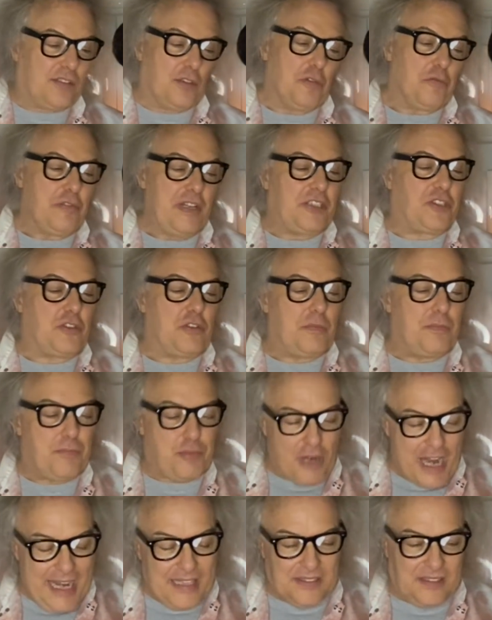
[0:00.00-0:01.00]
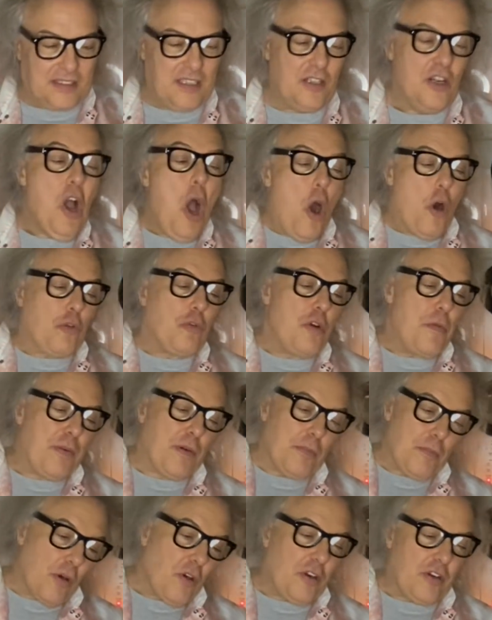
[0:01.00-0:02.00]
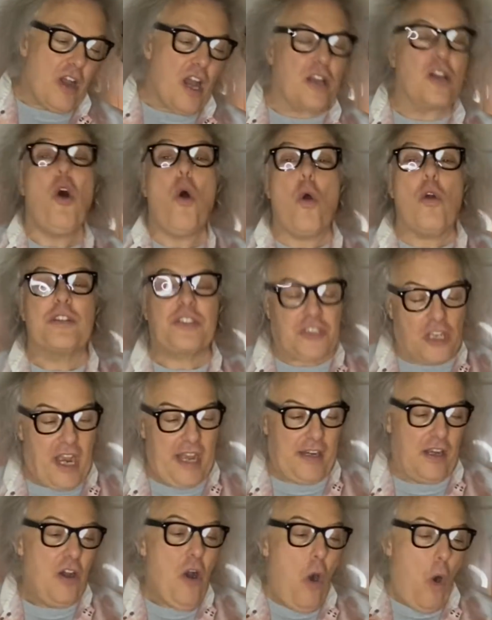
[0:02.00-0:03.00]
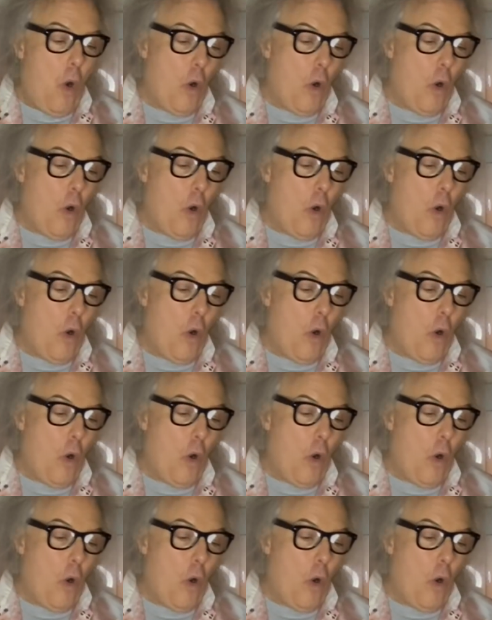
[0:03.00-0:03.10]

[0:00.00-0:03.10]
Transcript: or Richard Branson or Rupert Murdoch or China